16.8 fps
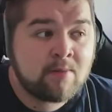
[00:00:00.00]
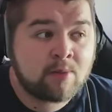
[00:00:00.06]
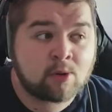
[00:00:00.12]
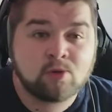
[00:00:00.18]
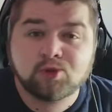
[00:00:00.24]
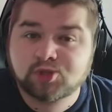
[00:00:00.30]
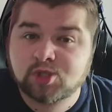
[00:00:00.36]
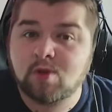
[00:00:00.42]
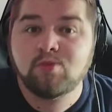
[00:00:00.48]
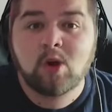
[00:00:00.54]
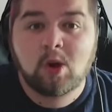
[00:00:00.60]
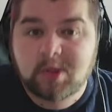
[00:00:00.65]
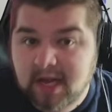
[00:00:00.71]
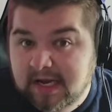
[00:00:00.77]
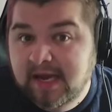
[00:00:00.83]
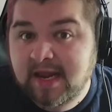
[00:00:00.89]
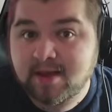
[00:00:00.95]
We're also not
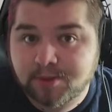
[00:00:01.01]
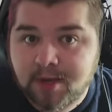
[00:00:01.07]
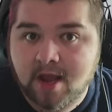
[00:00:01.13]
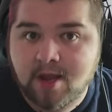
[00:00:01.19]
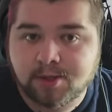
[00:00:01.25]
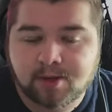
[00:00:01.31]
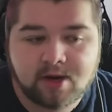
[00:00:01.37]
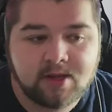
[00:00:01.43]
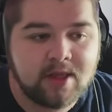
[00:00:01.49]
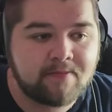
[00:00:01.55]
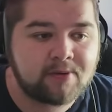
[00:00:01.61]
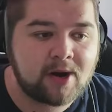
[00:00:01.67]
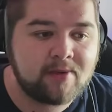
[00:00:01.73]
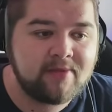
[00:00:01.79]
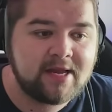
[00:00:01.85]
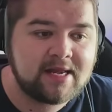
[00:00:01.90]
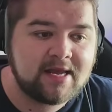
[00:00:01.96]
the clear favourite in the
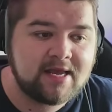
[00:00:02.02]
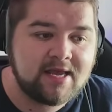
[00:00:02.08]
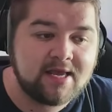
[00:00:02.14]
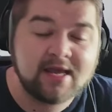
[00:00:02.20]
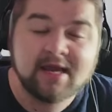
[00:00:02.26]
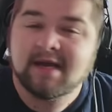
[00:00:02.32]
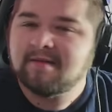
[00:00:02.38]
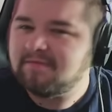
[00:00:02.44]
Premier League,